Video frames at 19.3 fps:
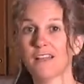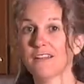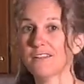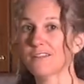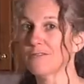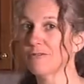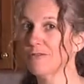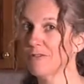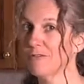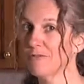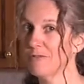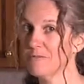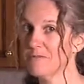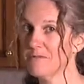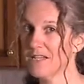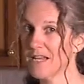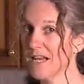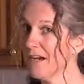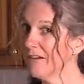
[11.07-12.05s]
it's free
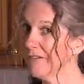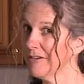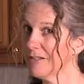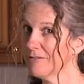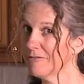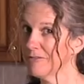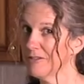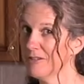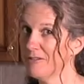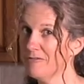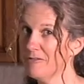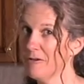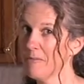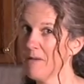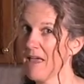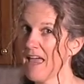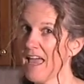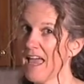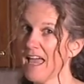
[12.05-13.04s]
from dairy, free
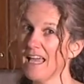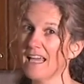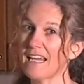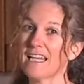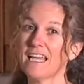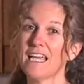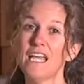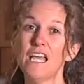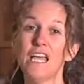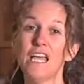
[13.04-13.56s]
from egg,